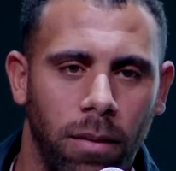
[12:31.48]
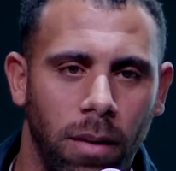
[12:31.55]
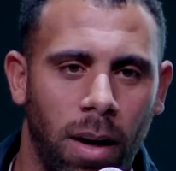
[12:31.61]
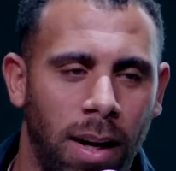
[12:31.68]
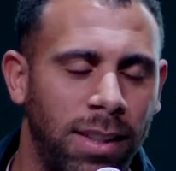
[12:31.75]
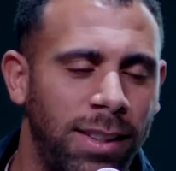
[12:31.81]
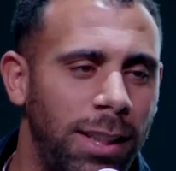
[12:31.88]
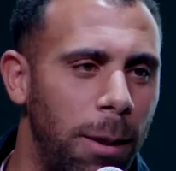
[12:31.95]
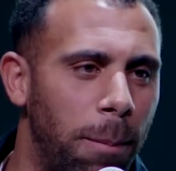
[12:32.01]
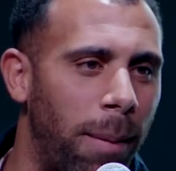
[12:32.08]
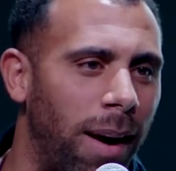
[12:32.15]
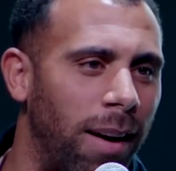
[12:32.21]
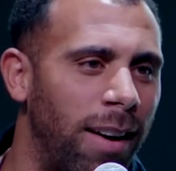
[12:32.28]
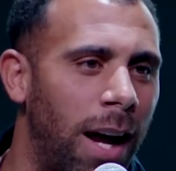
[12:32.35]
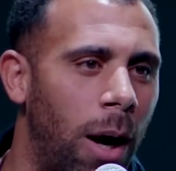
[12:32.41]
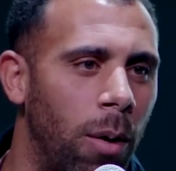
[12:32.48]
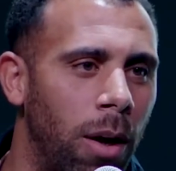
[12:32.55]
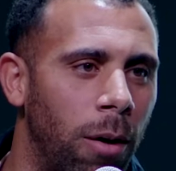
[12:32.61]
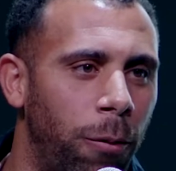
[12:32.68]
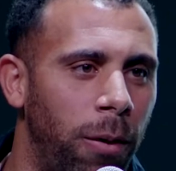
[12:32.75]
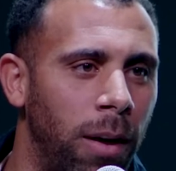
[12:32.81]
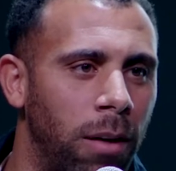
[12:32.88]
I sit back now and I
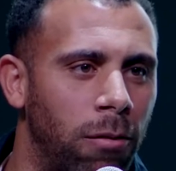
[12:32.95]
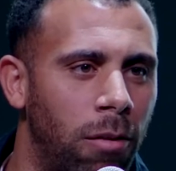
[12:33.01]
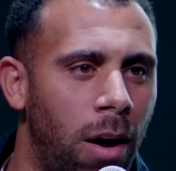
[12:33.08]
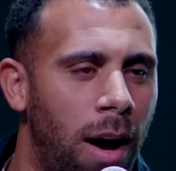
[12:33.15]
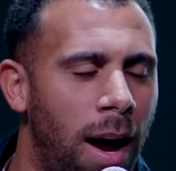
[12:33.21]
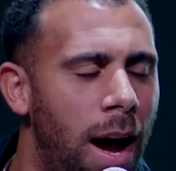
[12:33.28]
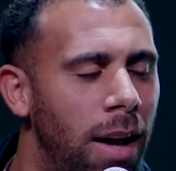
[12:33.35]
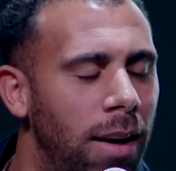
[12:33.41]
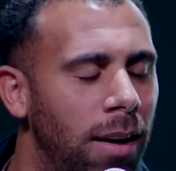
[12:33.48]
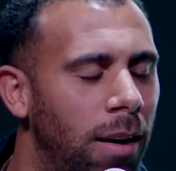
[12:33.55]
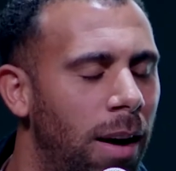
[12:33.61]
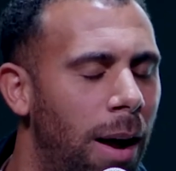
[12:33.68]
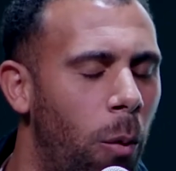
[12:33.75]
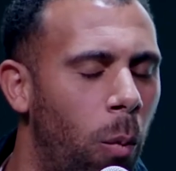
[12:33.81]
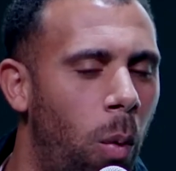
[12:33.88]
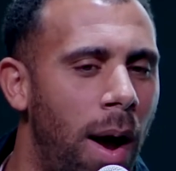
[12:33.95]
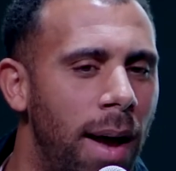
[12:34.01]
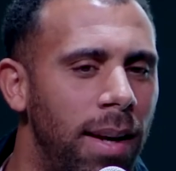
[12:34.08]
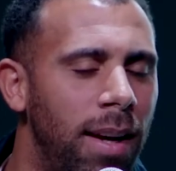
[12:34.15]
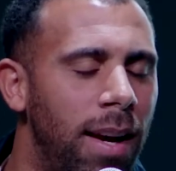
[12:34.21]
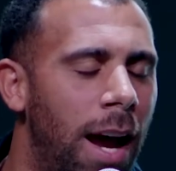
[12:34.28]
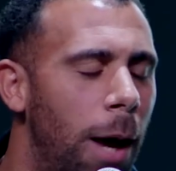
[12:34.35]
think, right, why
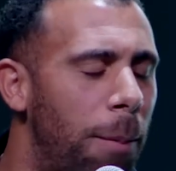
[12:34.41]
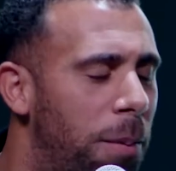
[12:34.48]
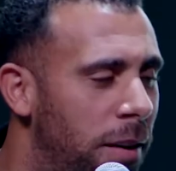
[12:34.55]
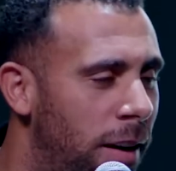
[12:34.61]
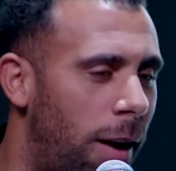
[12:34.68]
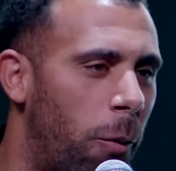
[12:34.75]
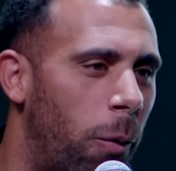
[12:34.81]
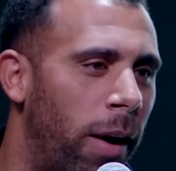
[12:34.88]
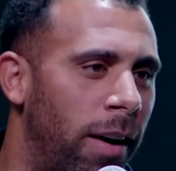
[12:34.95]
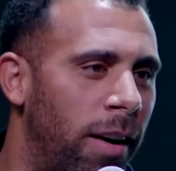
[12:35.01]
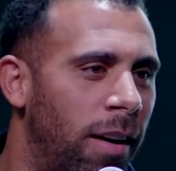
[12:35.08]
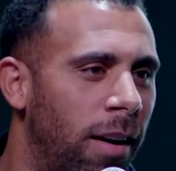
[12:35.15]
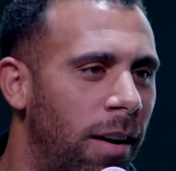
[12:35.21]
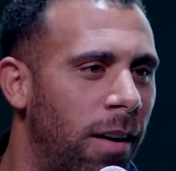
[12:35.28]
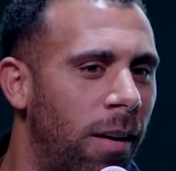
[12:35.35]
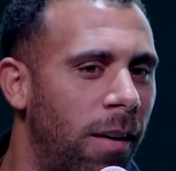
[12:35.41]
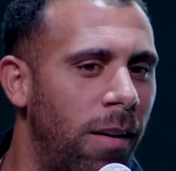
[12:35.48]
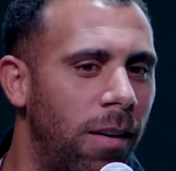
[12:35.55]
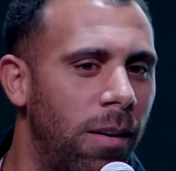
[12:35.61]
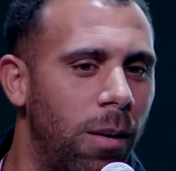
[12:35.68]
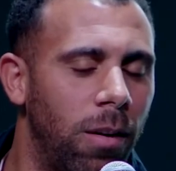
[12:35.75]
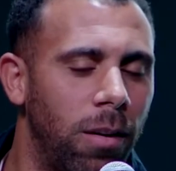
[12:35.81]
did it happen that way?
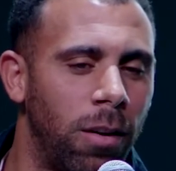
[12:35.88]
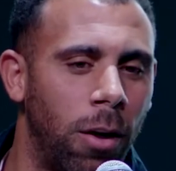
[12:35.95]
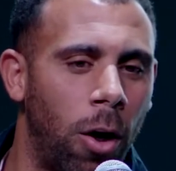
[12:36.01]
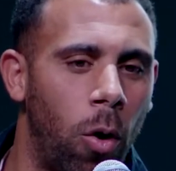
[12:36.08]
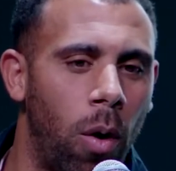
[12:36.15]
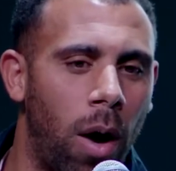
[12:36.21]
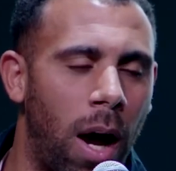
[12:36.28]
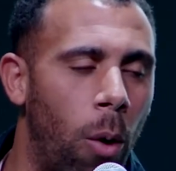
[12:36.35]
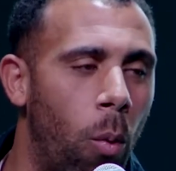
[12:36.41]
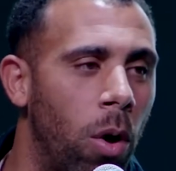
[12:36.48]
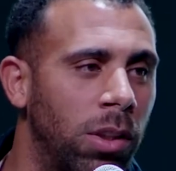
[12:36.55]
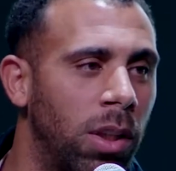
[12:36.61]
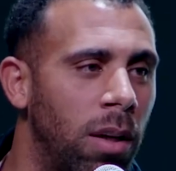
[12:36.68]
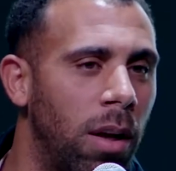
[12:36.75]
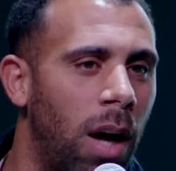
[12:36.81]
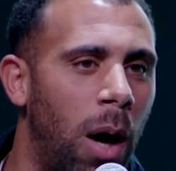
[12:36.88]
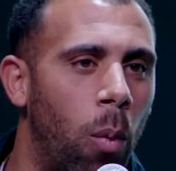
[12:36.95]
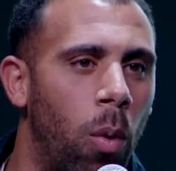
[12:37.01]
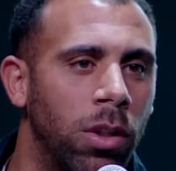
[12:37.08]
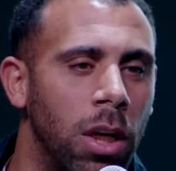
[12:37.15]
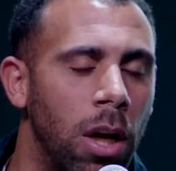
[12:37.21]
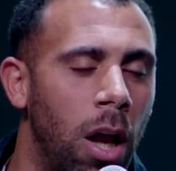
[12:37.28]
You know, I wasn't
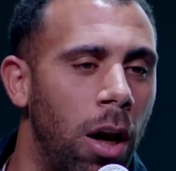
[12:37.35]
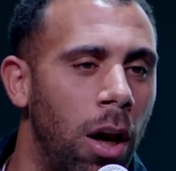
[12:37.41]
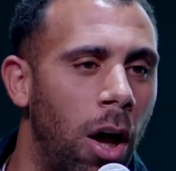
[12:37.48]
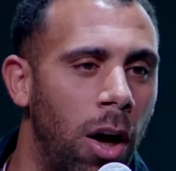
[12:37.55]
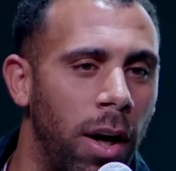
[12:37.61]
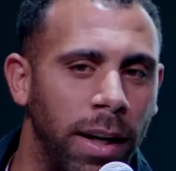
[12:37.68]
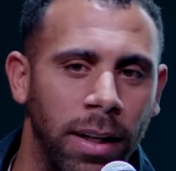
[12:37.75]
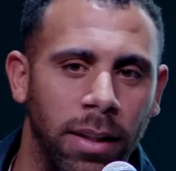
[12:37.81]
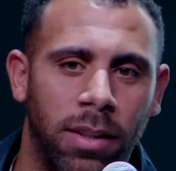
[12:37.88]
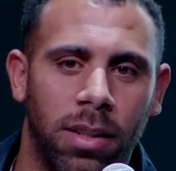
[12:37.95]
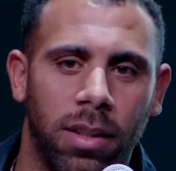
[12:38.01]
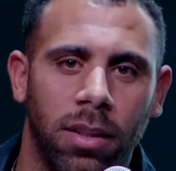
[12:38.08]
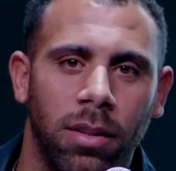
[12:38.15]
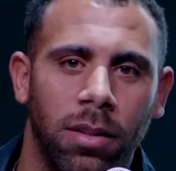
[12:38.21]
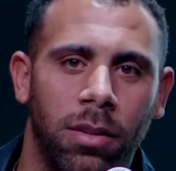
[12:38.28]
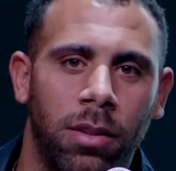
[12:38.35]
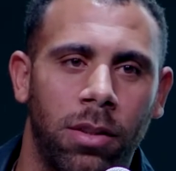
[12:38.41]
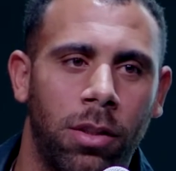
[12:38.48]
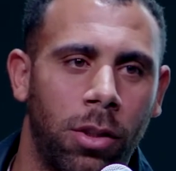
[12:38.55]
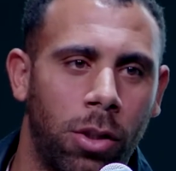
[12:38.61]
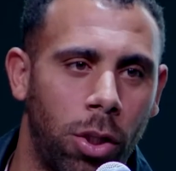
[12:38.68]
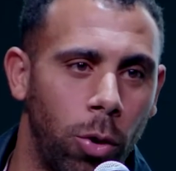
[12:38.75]
alerted
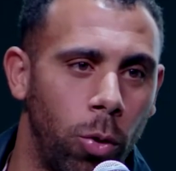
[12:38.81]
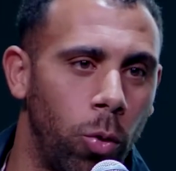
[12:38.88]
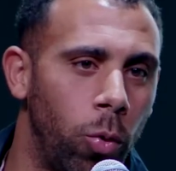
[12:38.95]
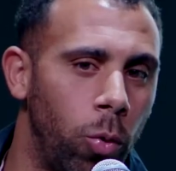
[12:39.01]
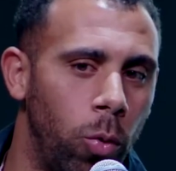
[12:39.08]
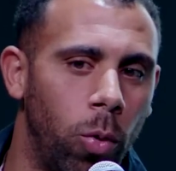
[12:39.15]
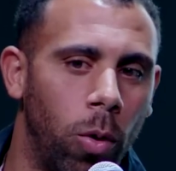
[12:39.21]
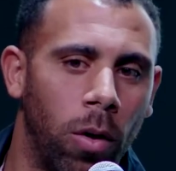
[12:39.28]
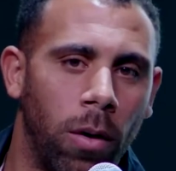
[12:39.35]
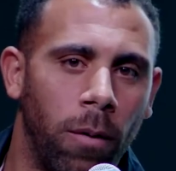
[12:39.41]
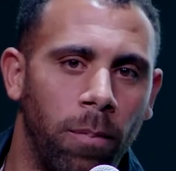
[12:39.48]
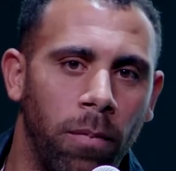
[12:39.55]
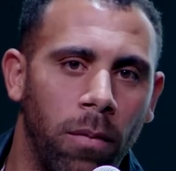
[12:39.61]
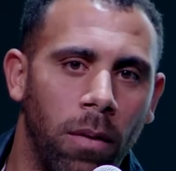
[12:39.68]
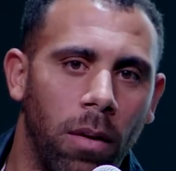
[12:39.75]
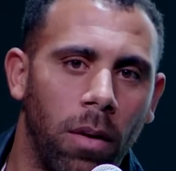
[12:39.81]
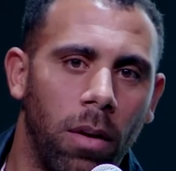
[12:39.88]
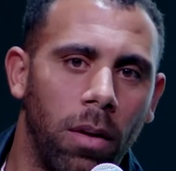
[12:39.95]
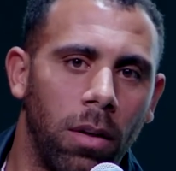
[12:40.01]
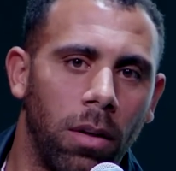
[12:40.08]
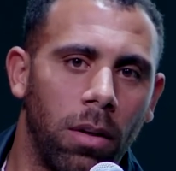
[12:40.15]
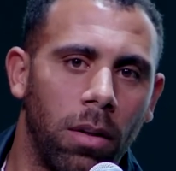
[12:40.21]
to
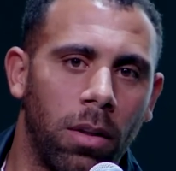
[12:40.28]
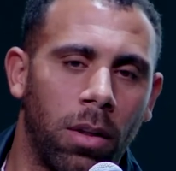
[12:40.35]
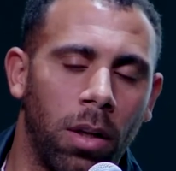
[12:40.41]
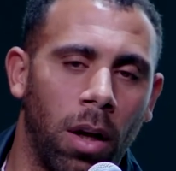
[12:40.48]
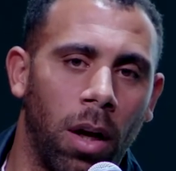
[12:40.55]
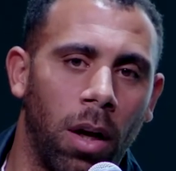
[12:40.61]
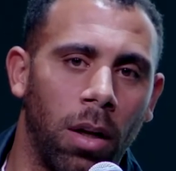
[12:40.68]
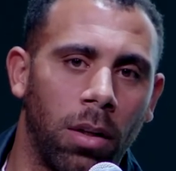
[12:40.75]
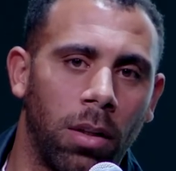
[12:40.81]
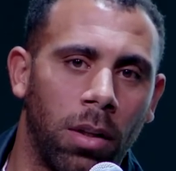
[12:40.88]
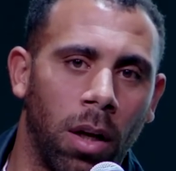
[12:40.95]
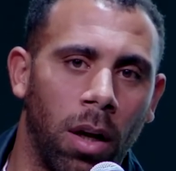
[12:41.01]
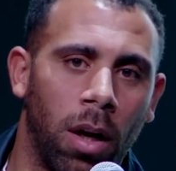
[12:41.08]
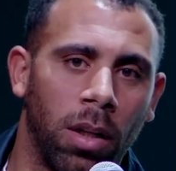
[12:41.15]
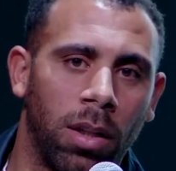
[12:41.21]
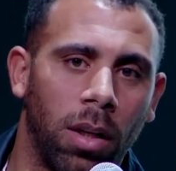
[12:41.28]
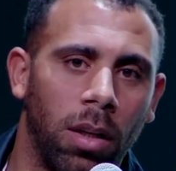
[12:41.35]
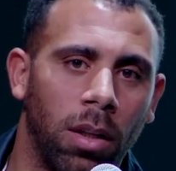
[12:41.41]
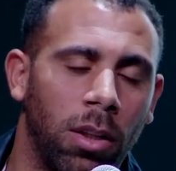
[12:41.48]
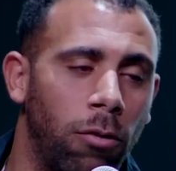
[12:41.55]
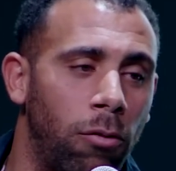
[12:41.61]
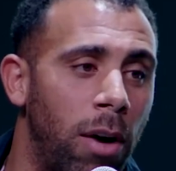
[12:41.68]
the
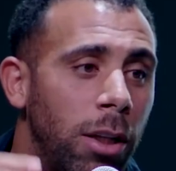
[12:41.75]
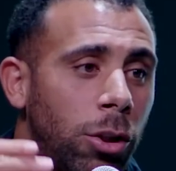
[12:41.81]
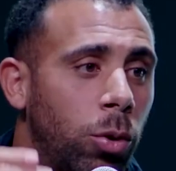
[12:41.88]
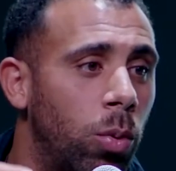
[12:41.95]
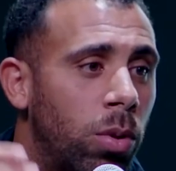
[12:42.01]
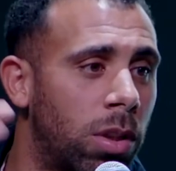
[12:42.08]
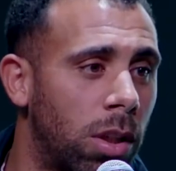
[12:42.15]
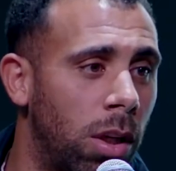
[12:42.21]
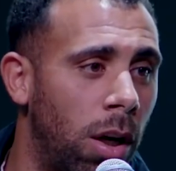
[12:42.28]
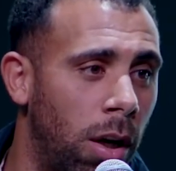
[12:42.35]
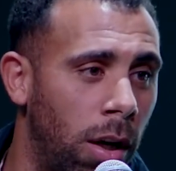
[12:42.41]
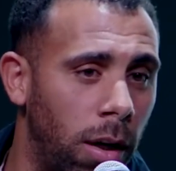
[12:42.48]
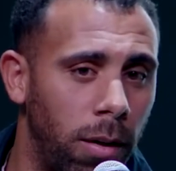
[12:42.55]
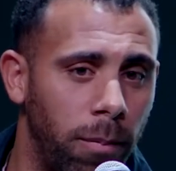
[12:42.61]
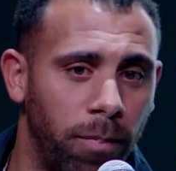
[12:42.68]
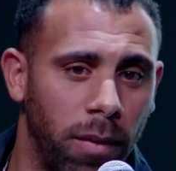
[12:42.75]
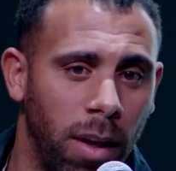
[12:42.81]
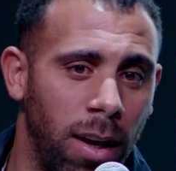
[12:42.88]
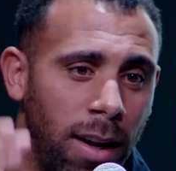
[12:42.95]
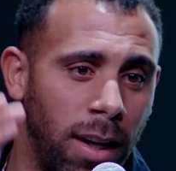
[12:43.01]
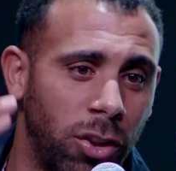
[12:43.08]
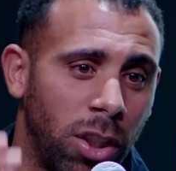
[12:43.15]
racial slur,
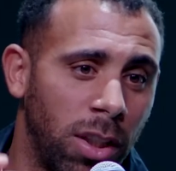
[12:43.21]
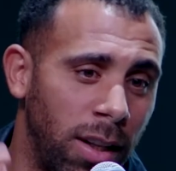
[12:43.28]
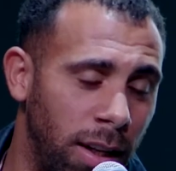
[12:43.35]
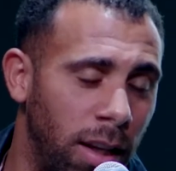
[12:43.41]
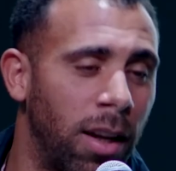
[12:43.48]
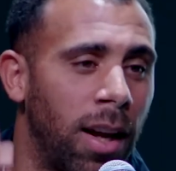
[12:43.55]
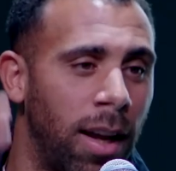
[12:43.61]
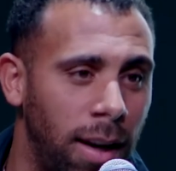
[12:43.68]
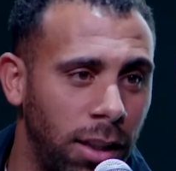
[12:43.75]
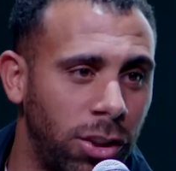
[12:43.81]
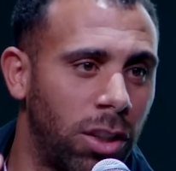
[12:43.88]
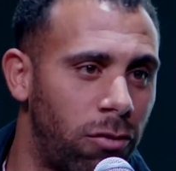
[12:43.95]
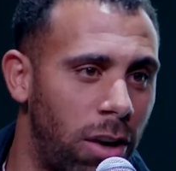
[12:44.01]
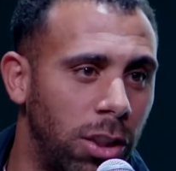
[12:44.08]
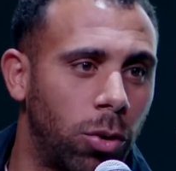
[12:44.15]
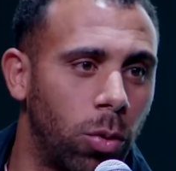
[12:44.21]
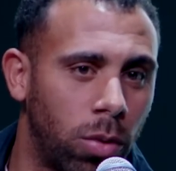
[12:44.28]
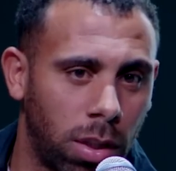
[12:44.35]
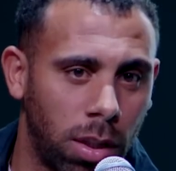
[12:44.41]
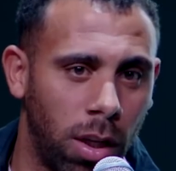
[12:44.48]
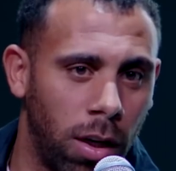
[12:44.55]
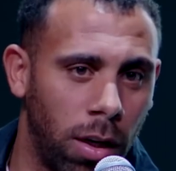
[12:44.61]
the alleged racial
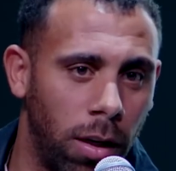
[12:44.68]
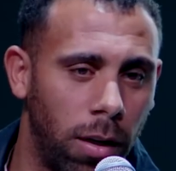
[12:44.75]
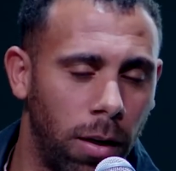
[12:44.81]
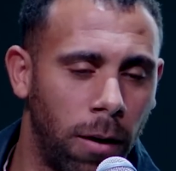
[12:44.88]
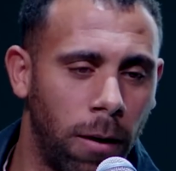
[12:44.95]
slur,